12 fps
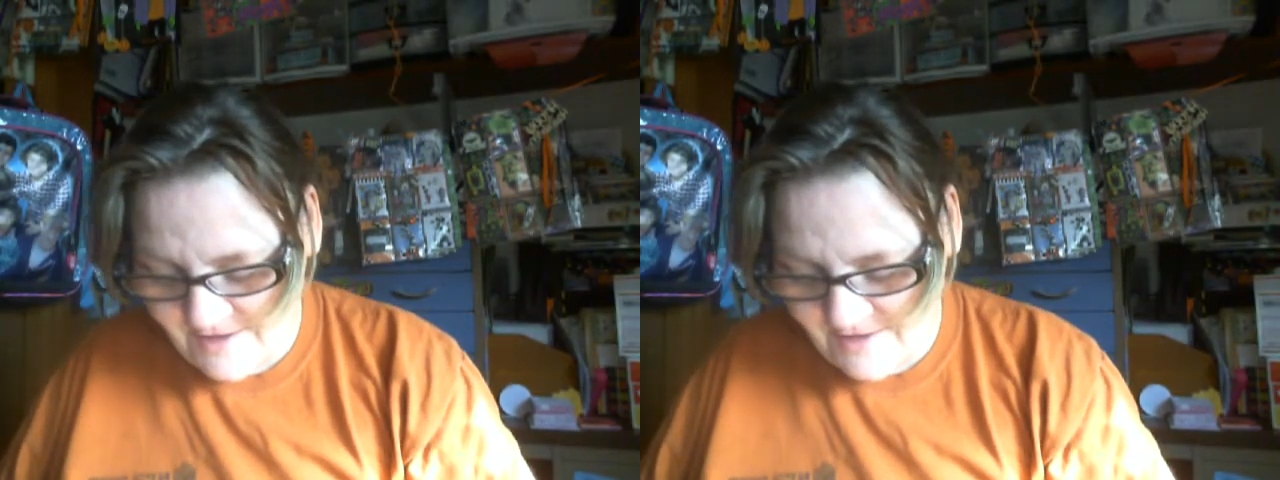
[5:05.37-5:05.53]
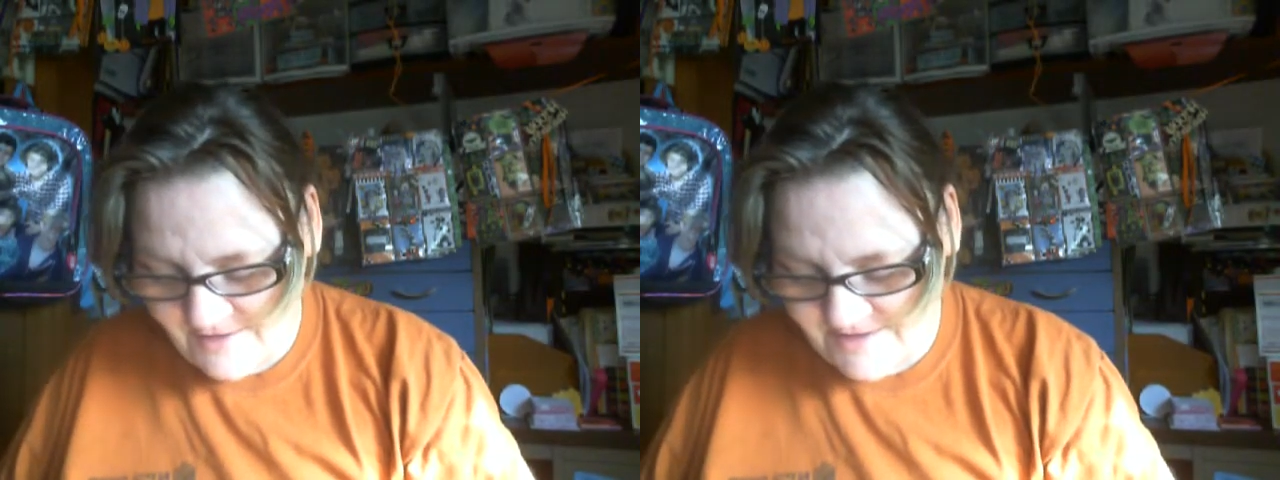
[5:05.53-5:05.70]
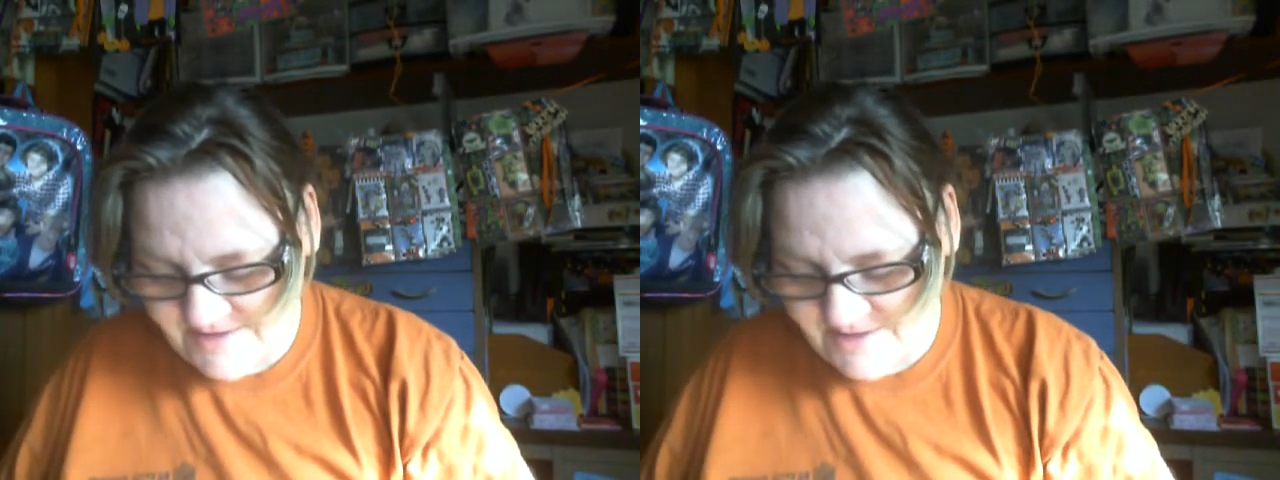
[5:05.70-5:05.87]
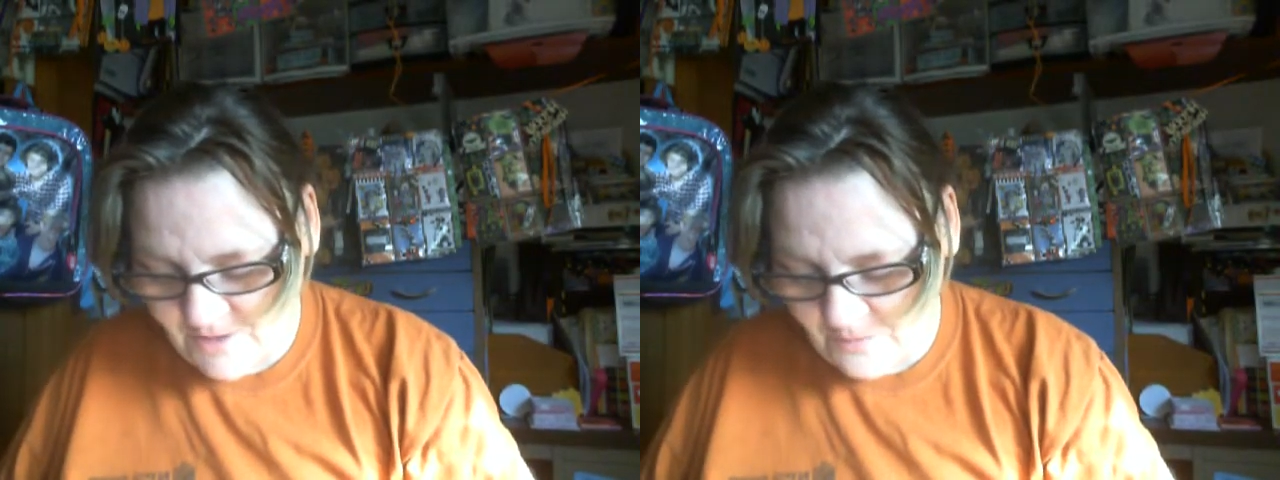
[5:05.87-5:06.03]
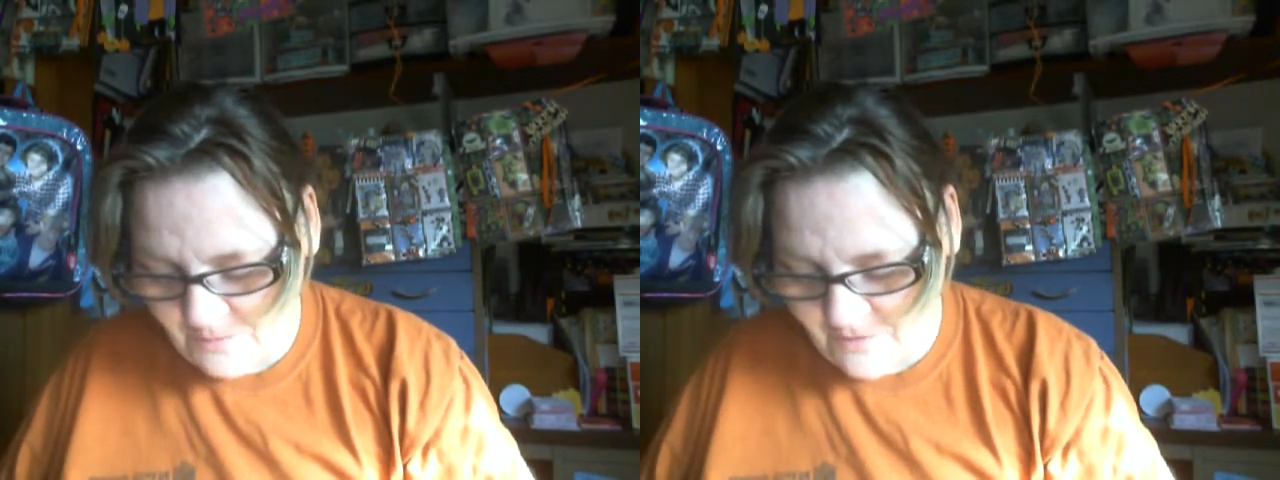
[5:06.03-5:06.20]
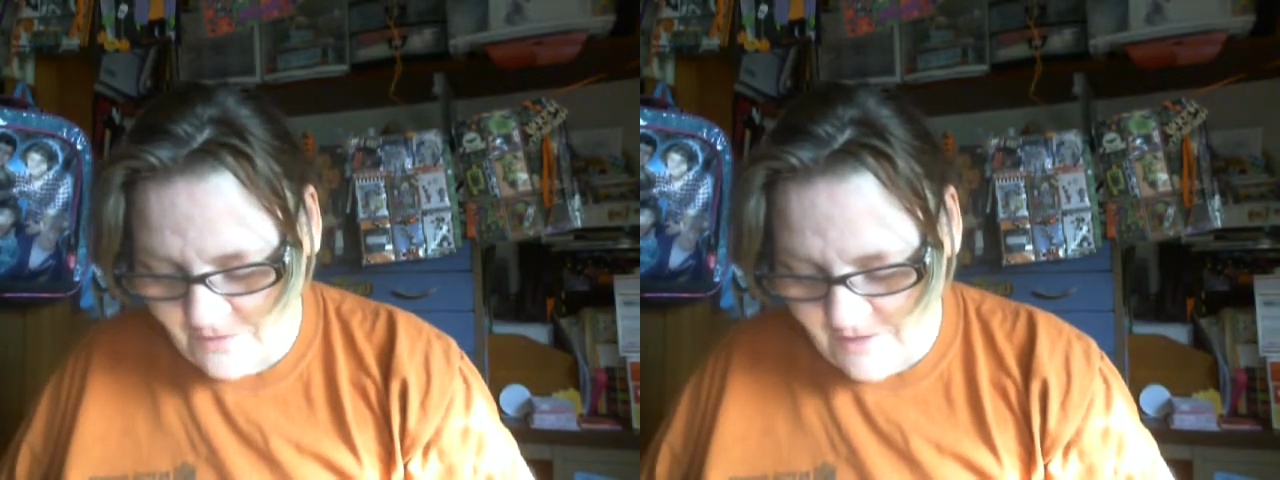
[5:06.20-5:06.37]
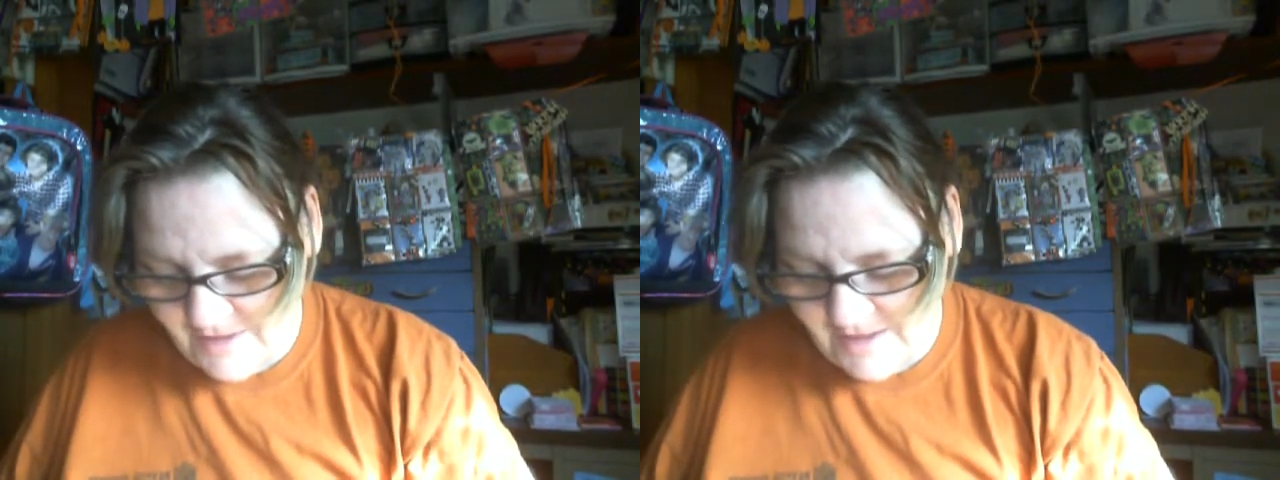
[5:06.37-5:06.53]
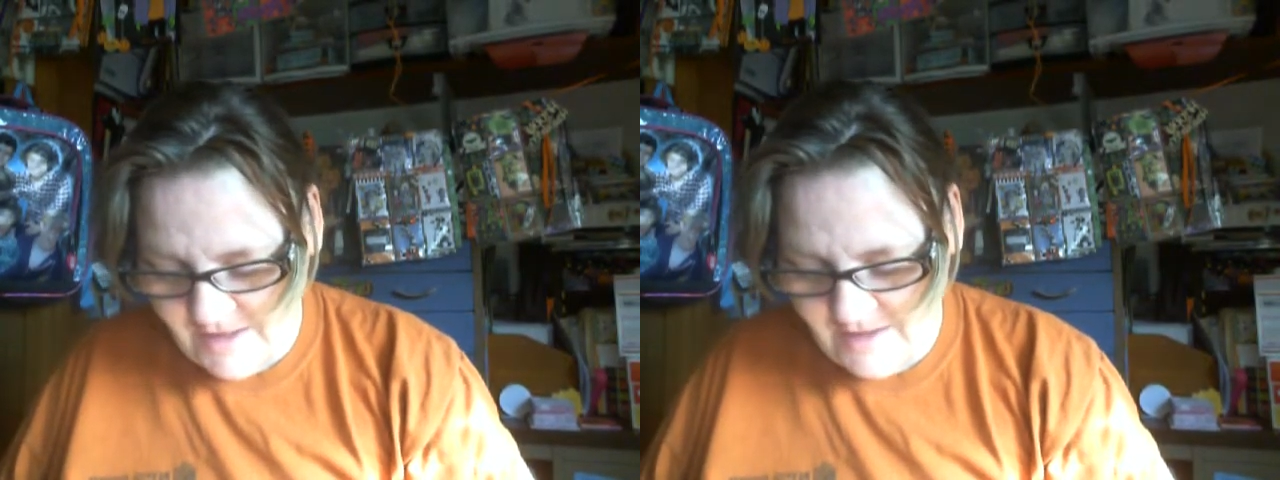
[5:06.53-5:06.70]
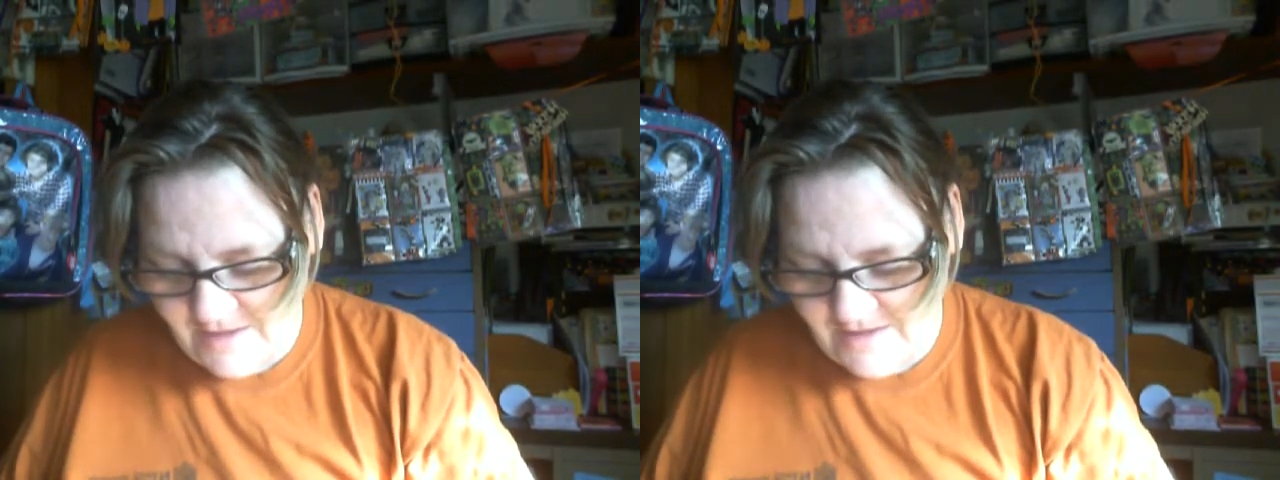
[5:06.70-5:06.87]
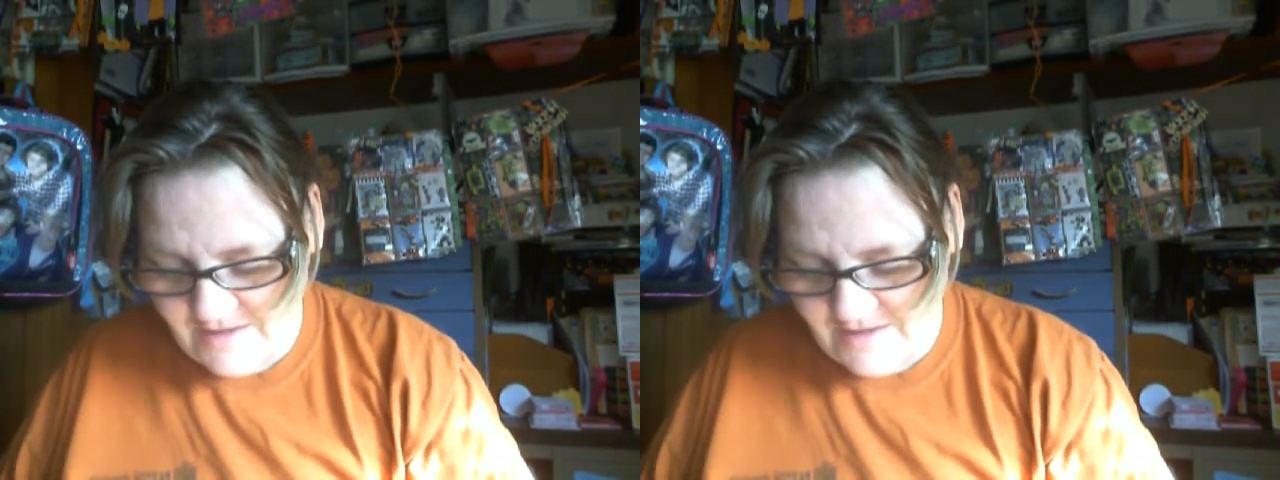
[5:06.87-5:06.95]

Oh, it's so pretty.